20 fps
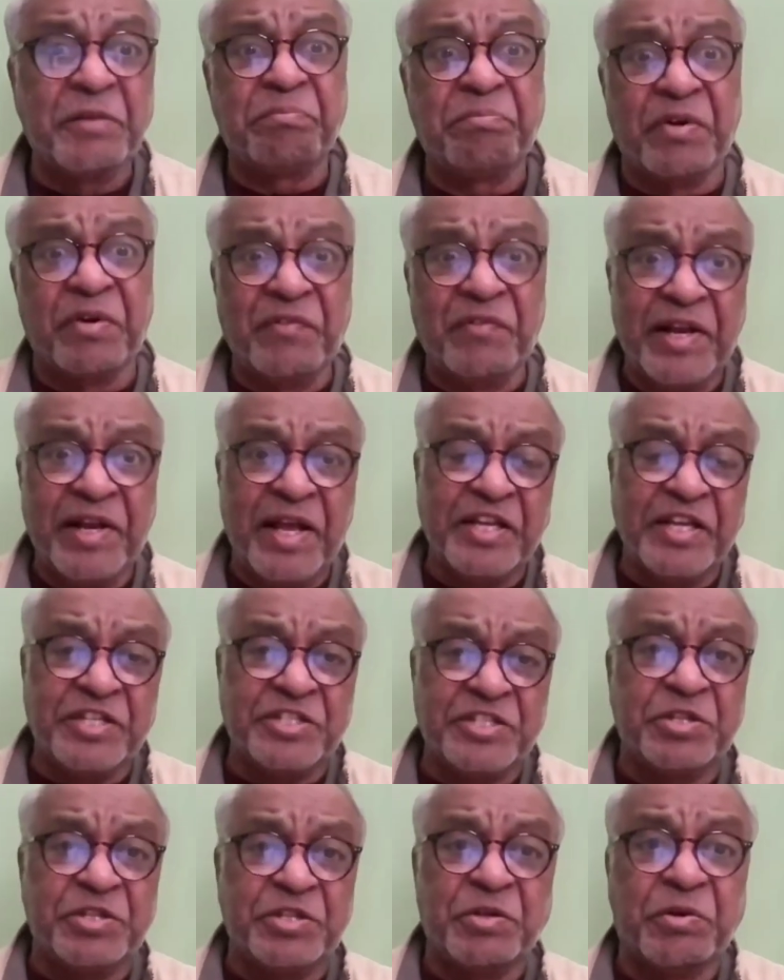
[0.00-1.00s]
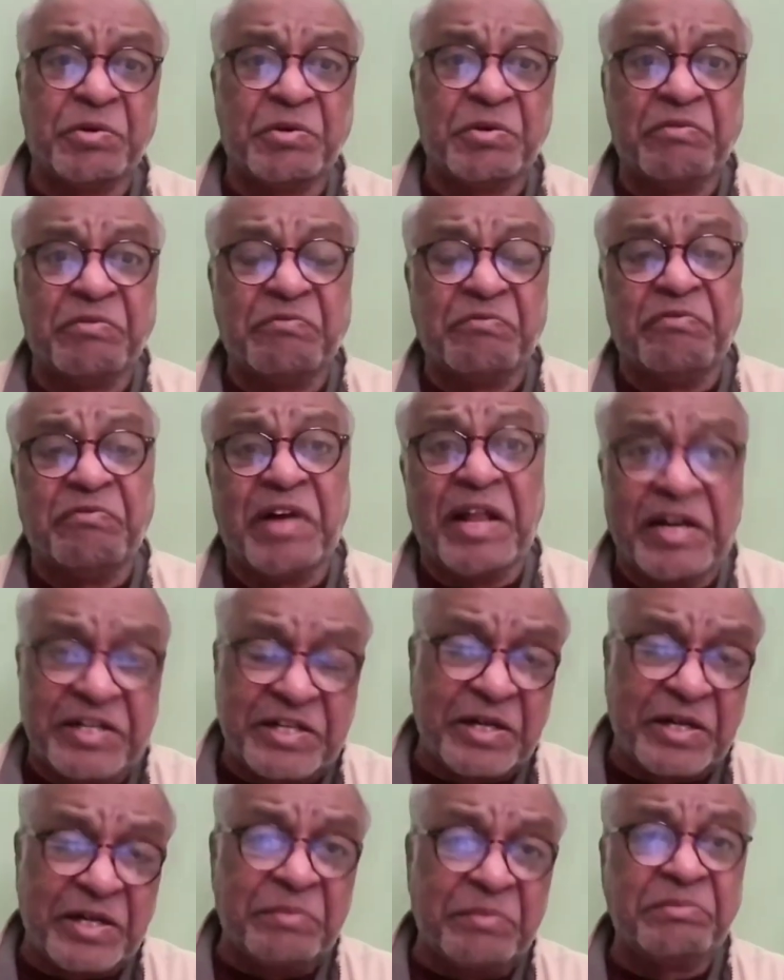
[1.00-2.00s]
privilege to
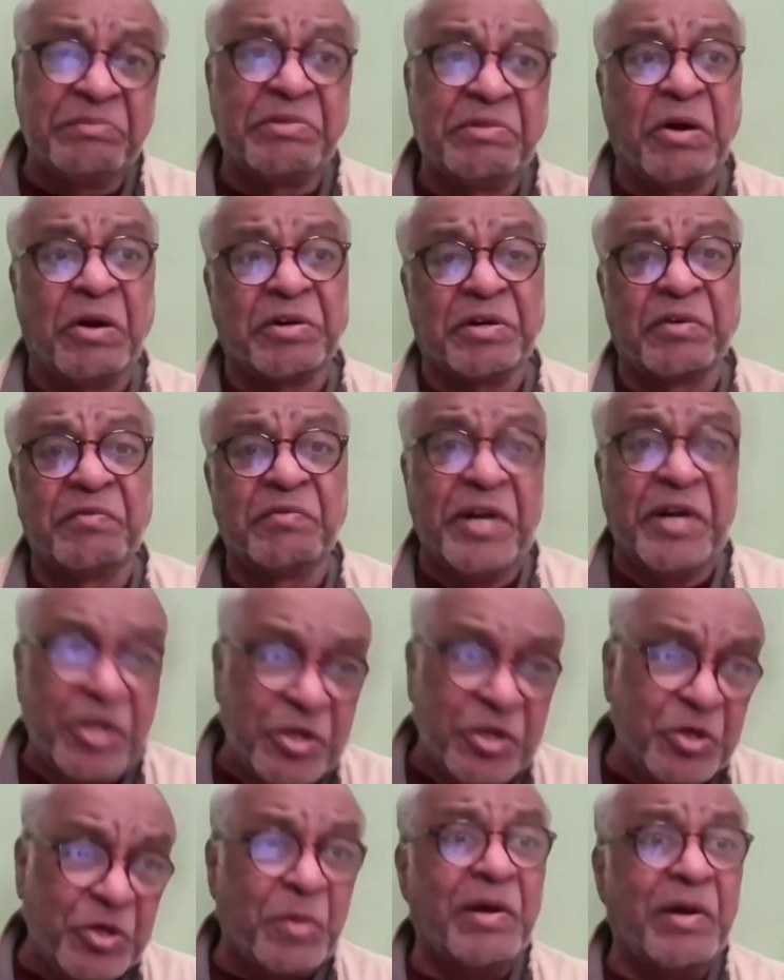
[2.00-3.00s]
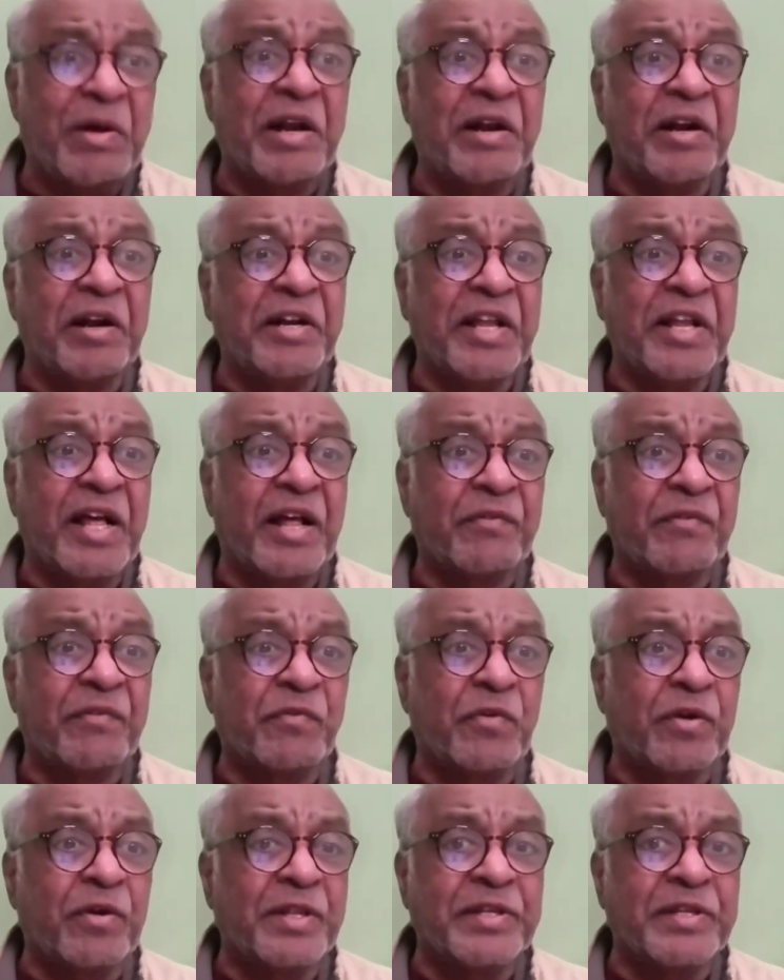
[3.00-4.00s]
welcome Dr. Venugopal Reddiar
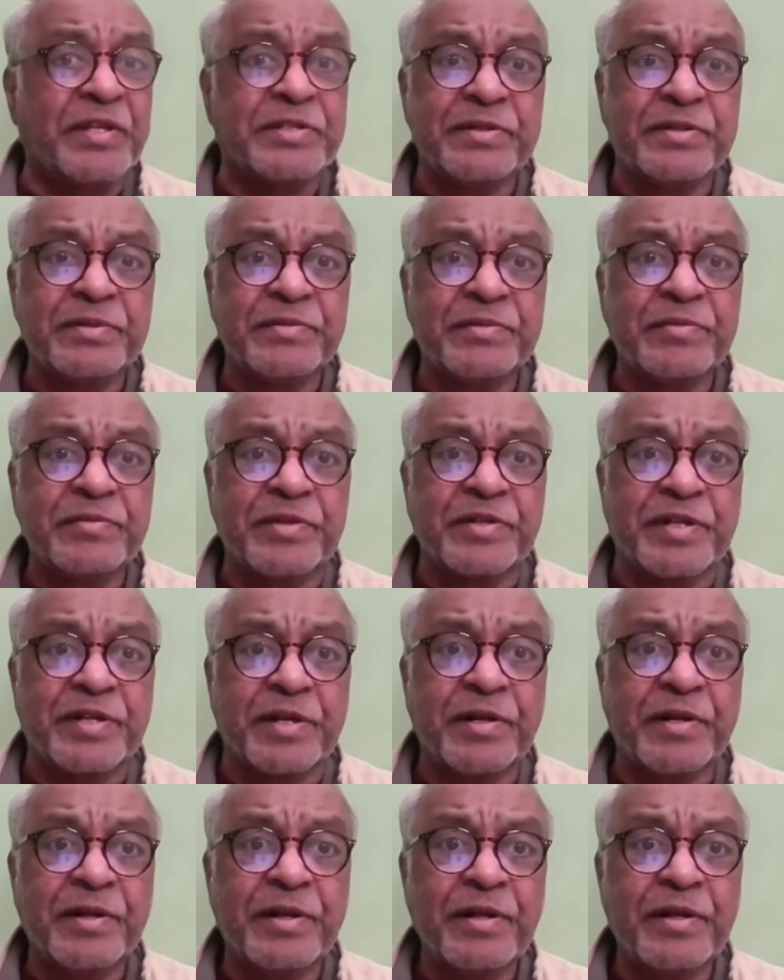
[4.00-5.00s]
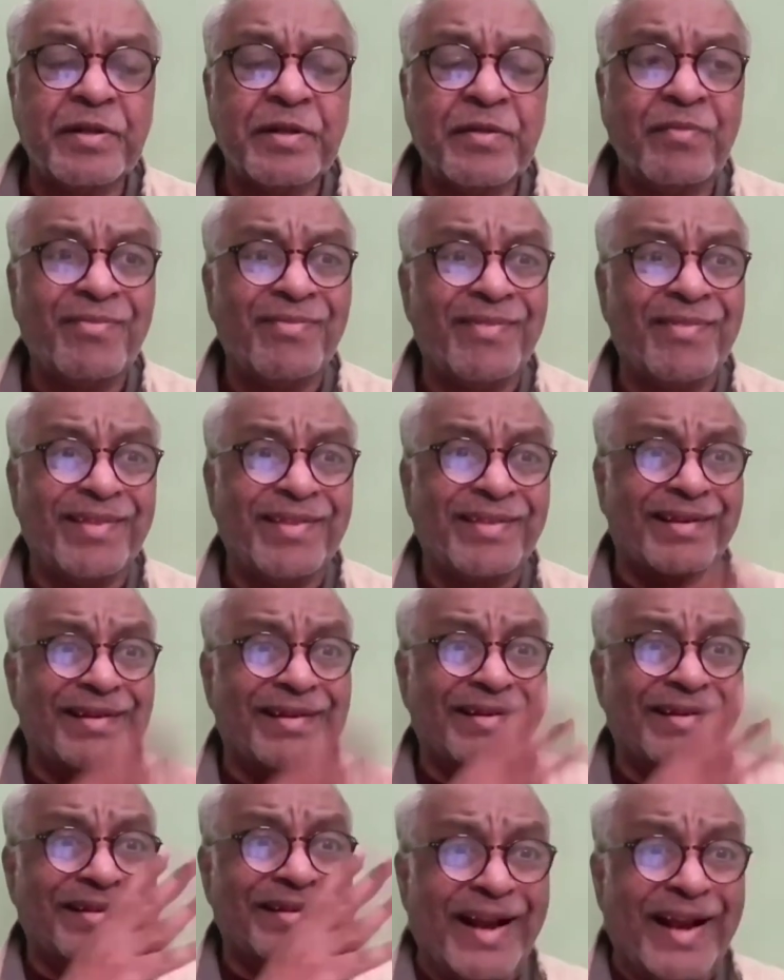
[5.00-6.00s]
for this session.
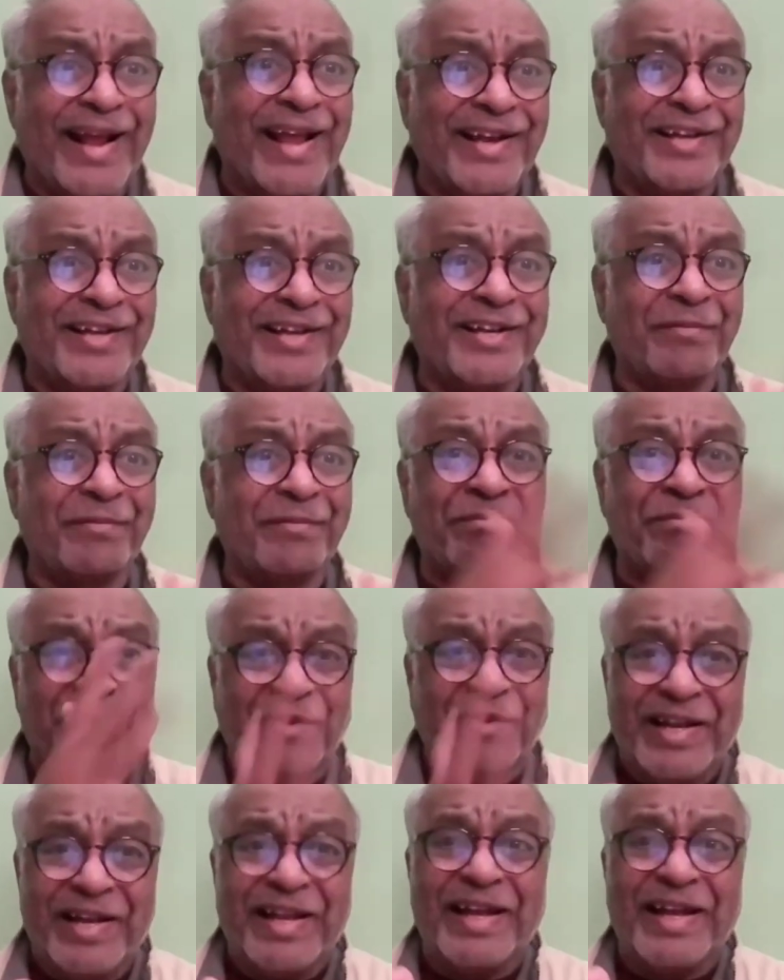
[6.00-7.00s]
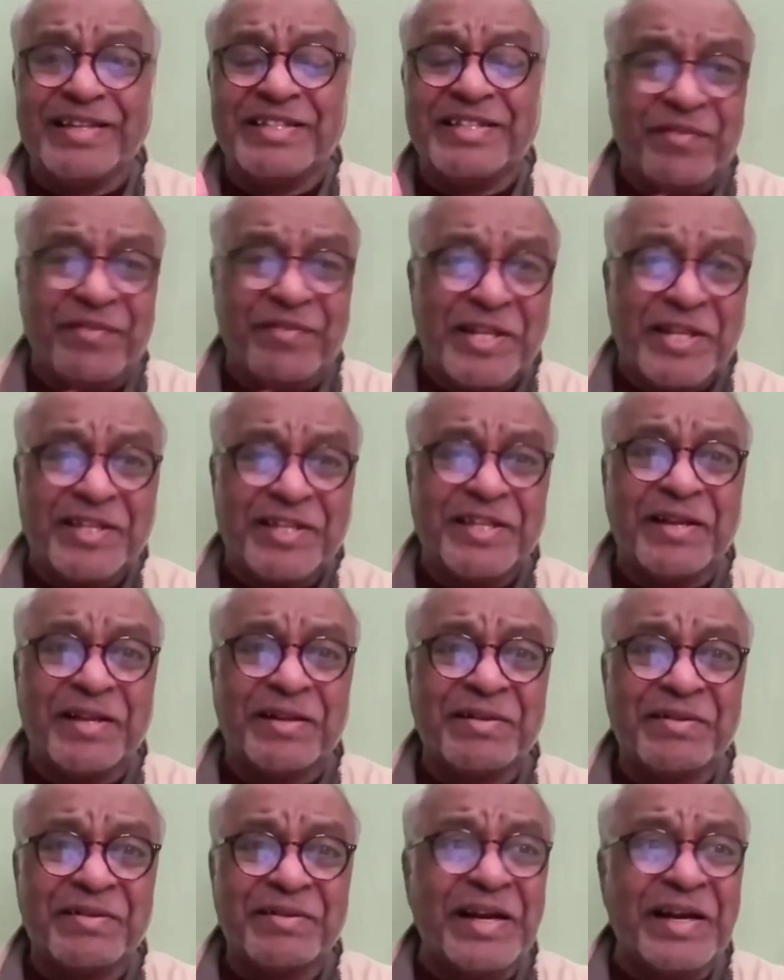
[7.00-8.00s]
Great privilege, everything.
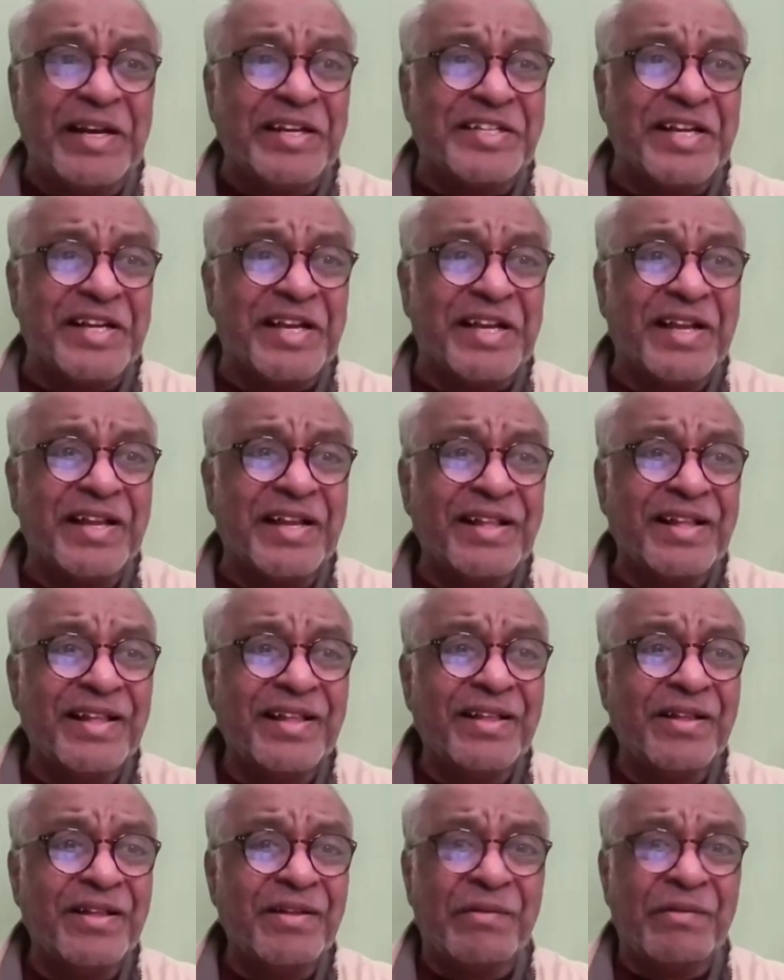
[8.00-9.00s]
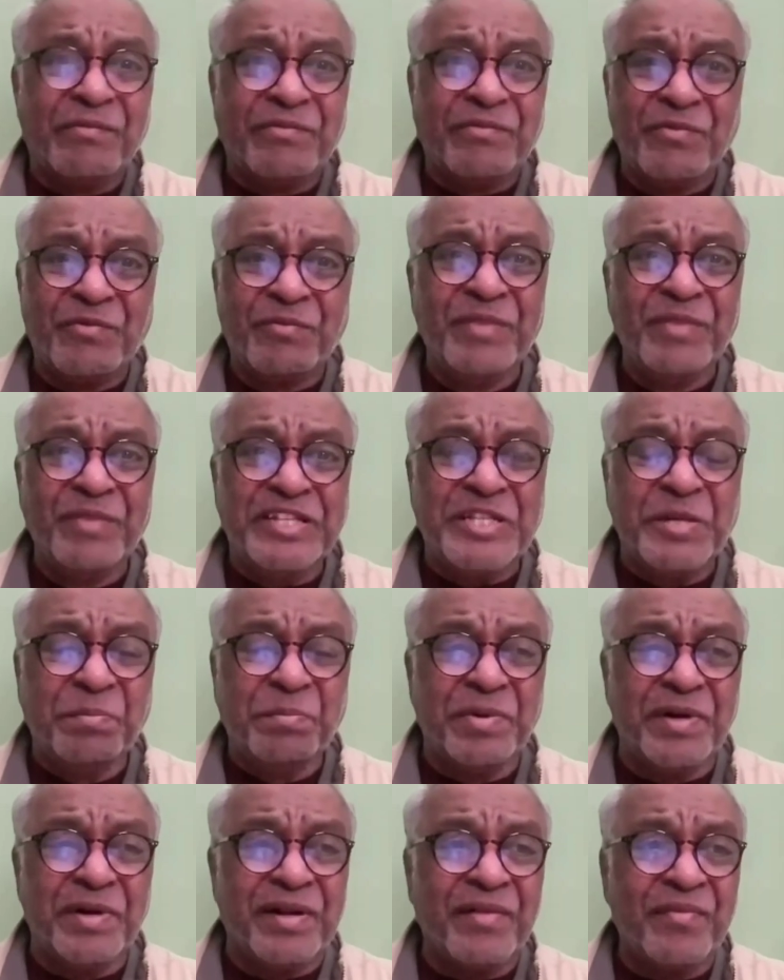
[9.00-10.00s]
Cliche. Be
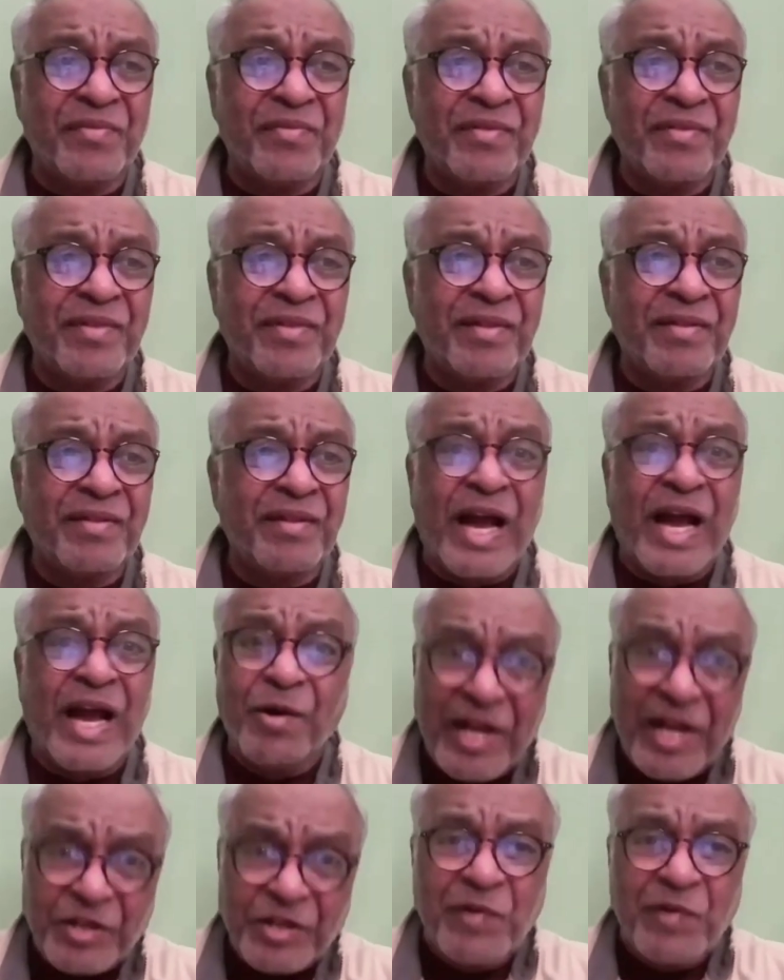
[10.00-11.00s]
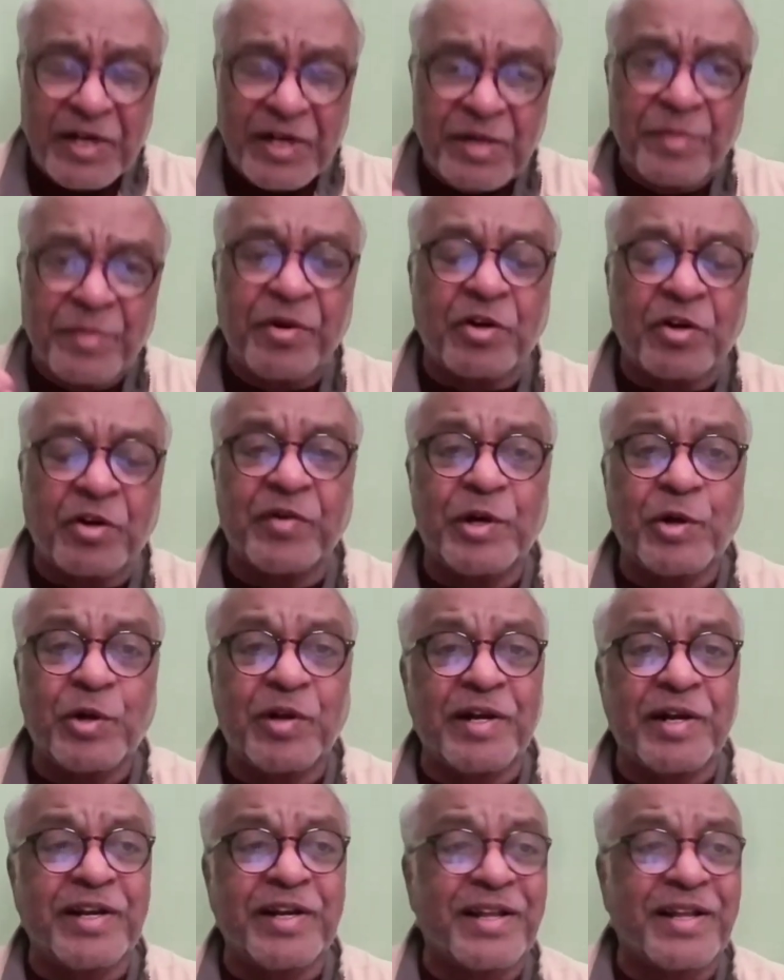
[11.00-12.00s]
simple. I would like to welcome Dr.
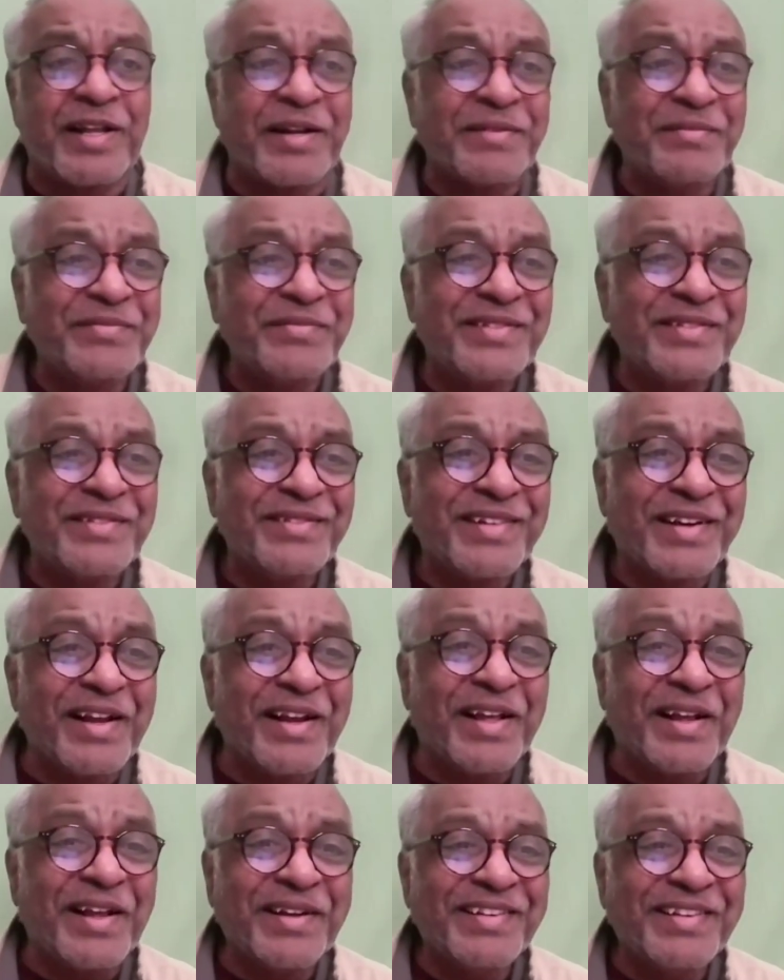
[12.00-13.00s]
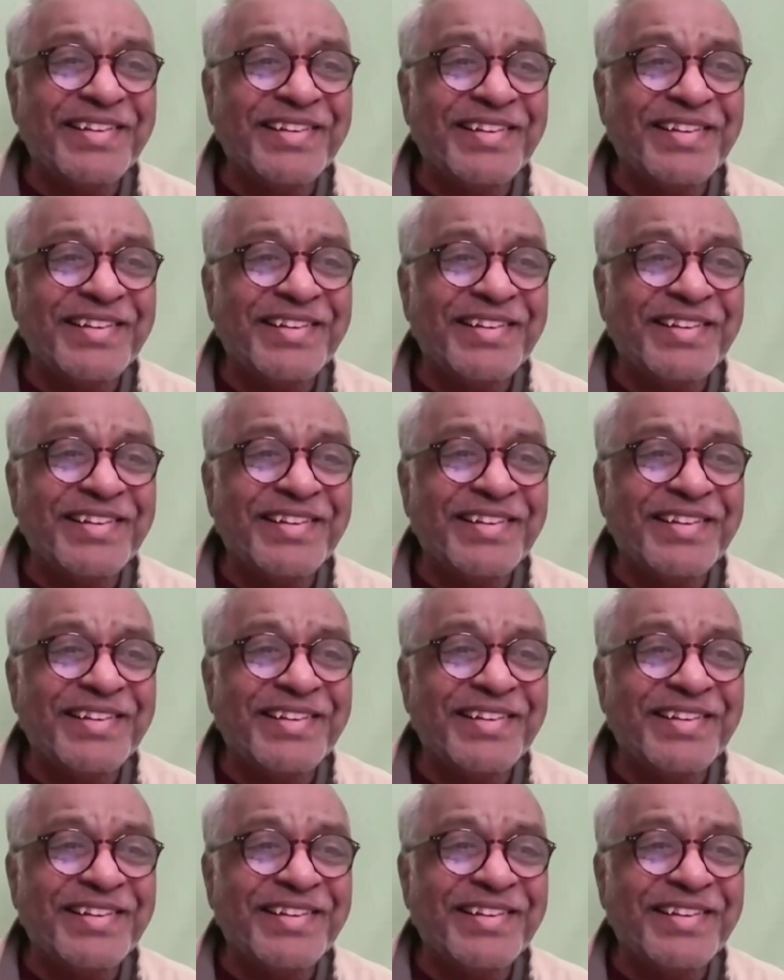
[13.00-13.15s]
Venugopal Reddiar. Clear?